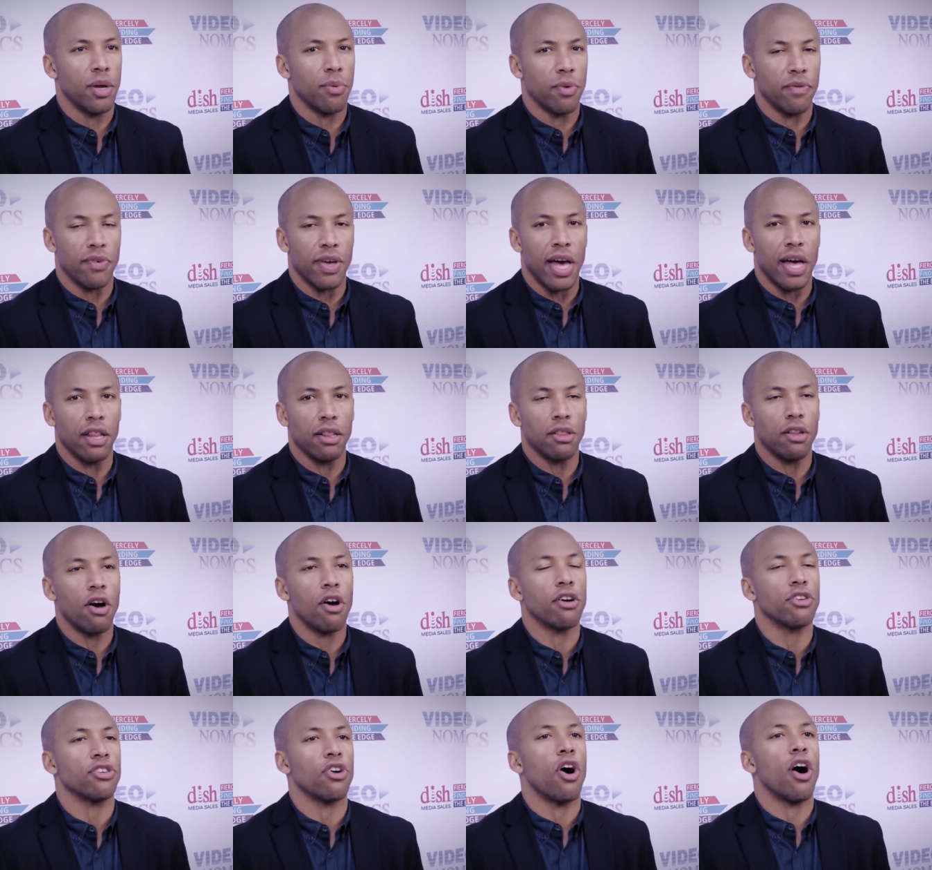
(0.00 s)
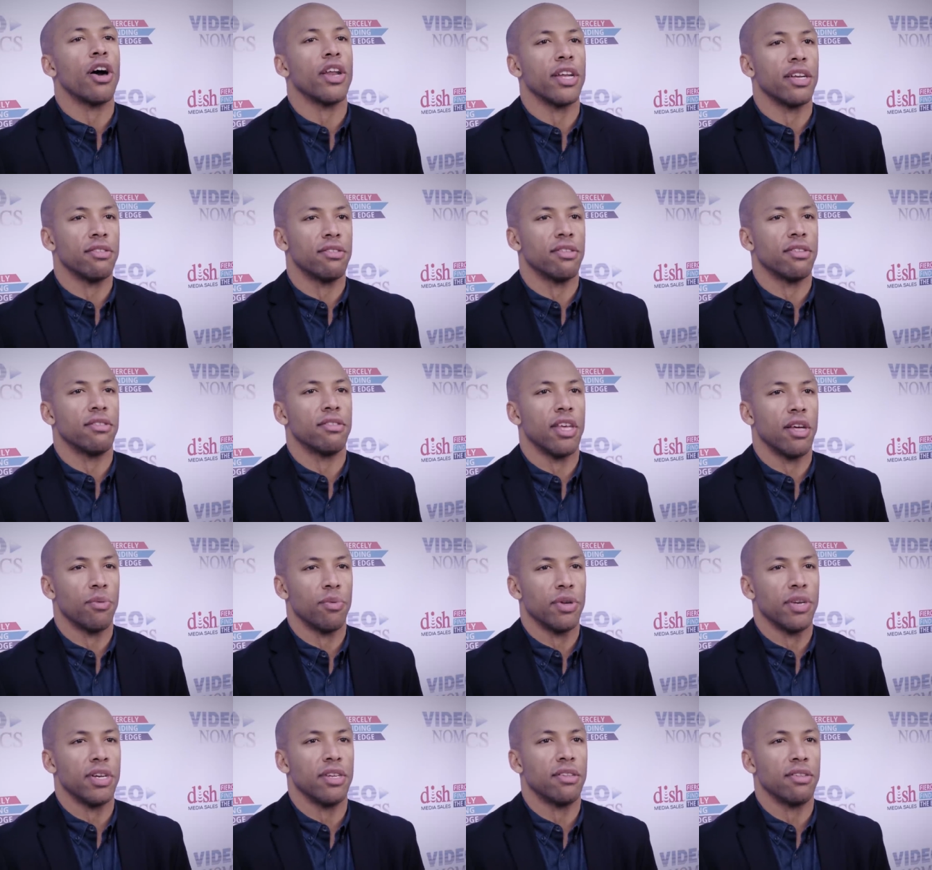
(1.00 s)
and we've got large audiences that
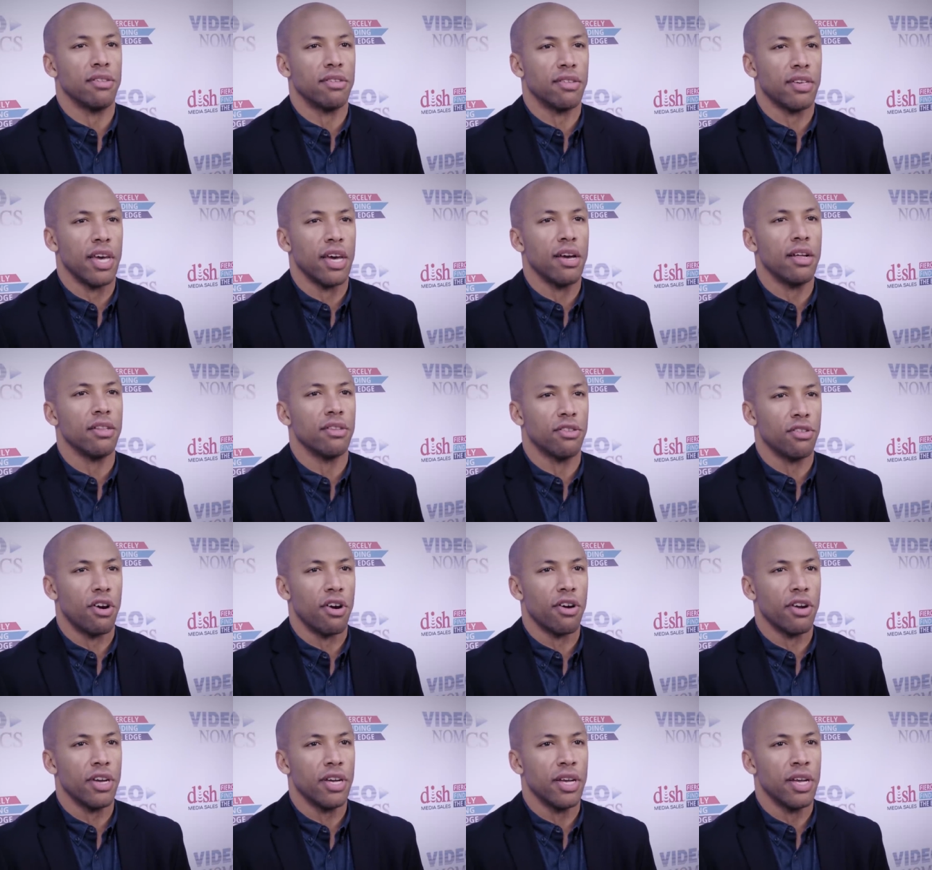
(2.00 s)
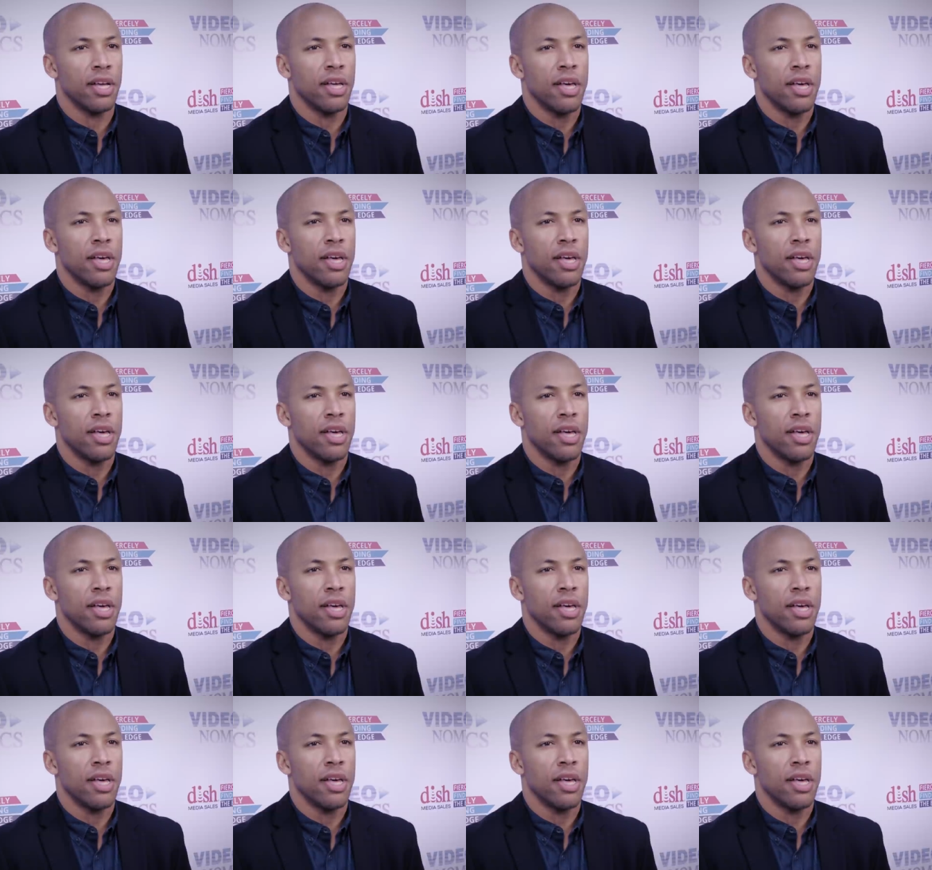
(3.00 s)
we need to scale and target.